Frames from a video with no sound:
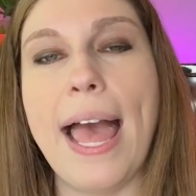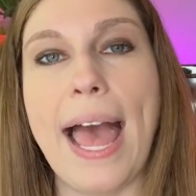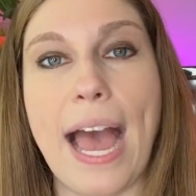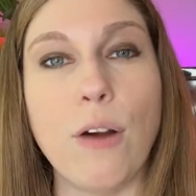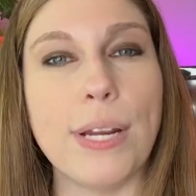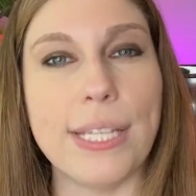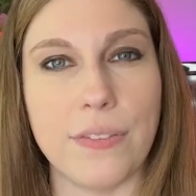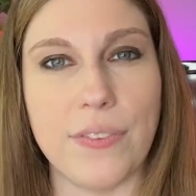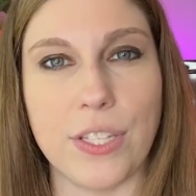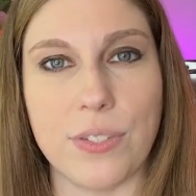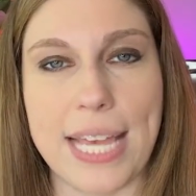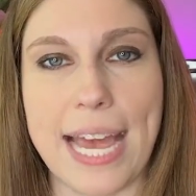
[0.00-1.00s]
how
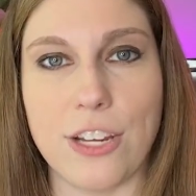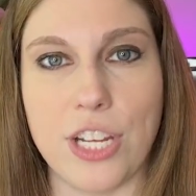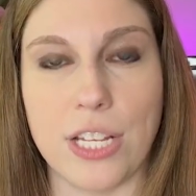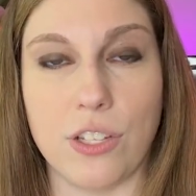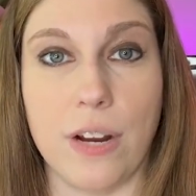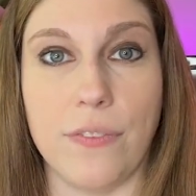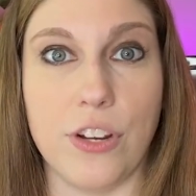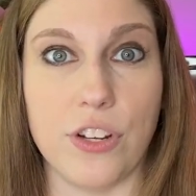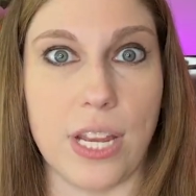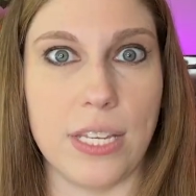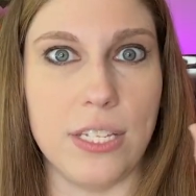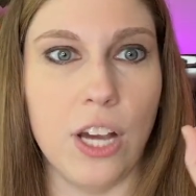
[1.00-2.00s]
relevant those hashtags are. If there's
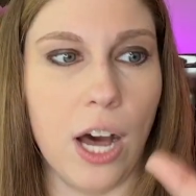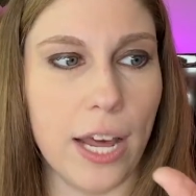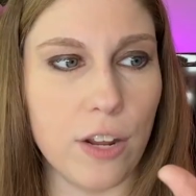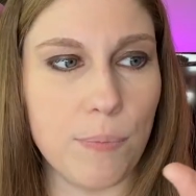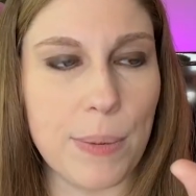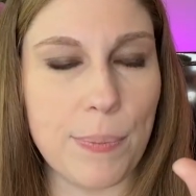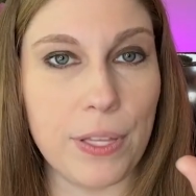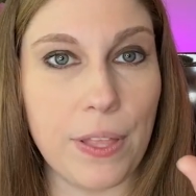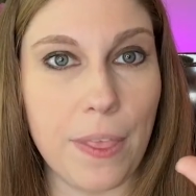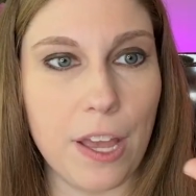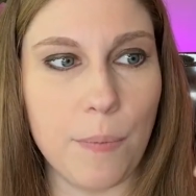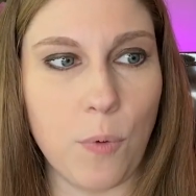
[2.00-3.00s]
a ton of people
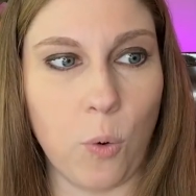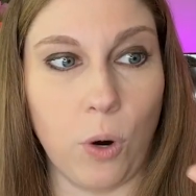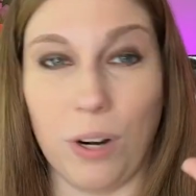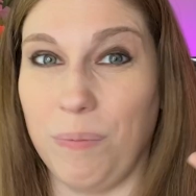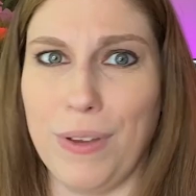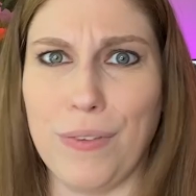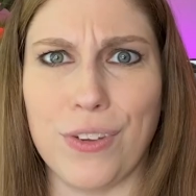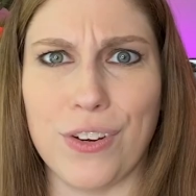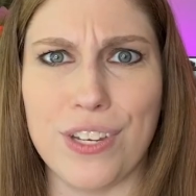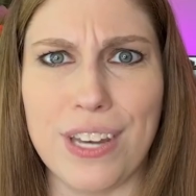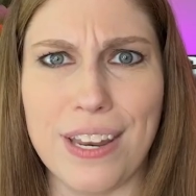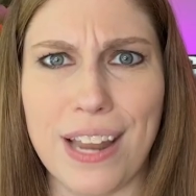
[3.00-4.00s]
in them, or if
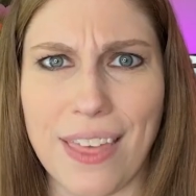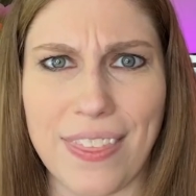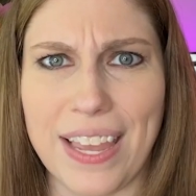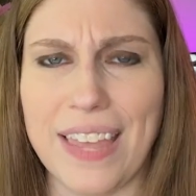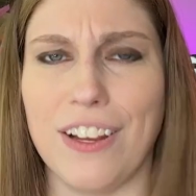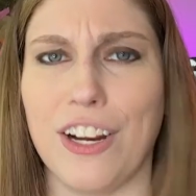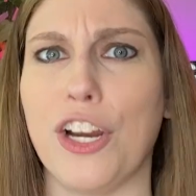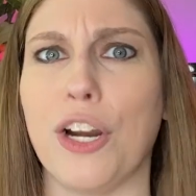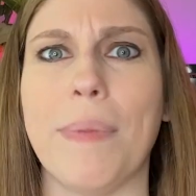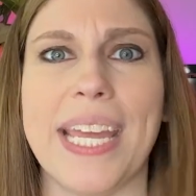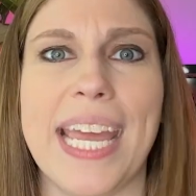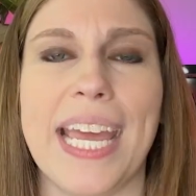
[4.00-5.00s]
there's nothing in there and you're
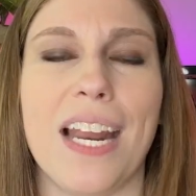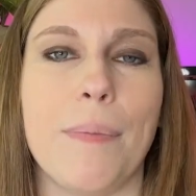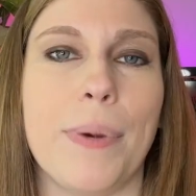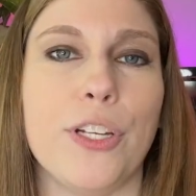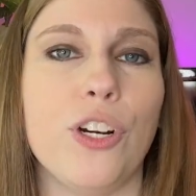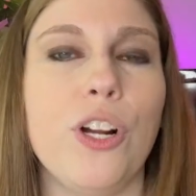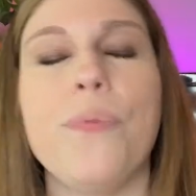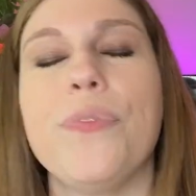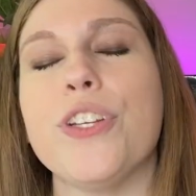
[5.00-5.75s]
making it up on your own.